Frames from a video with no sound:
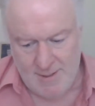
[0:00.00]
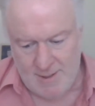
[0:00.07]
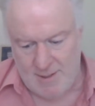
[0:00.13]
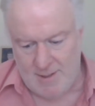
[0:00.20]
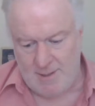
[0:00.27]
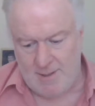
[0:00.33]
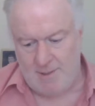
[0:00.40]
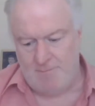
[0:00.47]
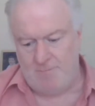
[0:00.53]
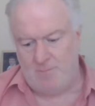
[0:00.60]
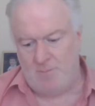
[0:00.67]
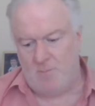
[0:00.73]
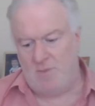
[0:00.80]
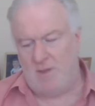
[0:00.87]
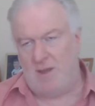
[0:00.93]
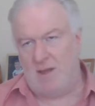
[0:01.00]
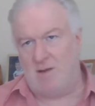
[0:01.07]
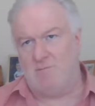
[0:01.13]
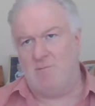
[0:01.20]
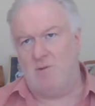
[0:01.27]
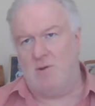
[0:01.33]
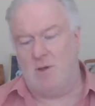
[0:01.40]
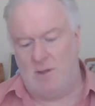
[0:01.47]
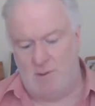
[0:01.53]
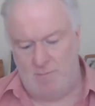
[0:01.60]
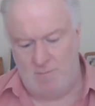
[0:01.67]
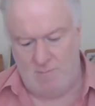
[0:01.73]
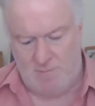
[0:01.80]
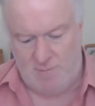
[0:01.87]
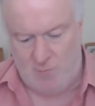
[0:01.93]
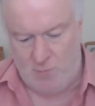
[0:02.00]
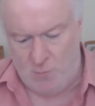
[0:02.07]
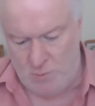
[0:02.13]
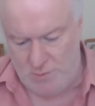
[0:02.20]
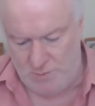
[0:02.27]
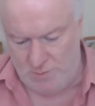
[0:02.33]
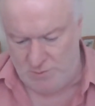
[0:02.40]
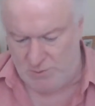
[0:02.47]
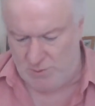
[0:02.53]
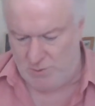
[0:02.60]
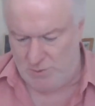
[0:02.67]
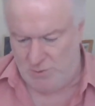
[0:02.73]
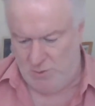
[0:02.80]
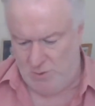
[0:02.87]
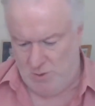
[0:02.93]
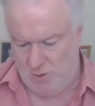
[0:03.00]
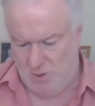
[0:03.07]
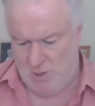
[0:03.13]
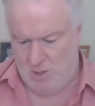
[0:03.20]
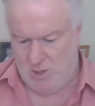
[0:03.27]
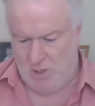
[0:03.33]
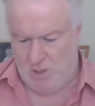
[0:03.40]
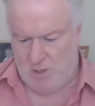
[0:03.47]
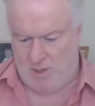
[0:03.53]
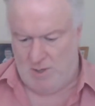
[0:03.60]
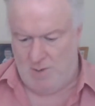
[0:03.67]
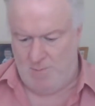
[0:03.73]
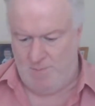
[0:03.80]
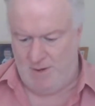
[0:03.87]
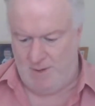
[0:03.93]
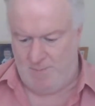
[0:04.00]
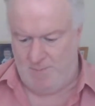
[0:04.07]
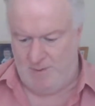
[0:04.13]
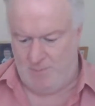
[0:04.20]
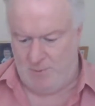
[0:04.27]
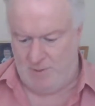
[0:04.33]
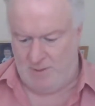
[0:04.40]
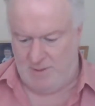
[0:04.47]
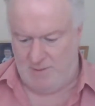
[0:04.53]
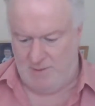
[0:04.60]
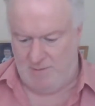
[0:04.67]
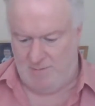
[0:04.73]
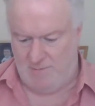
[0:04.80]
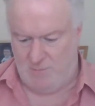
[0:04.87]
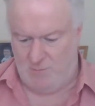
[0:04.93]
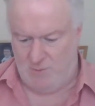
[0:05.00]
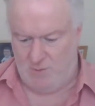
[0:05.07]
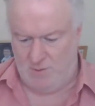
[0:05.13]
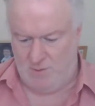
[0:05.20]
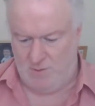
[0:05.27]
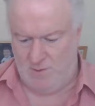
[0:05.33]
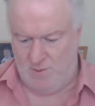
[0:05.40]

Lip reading: They had phoned, how many people had they phoned?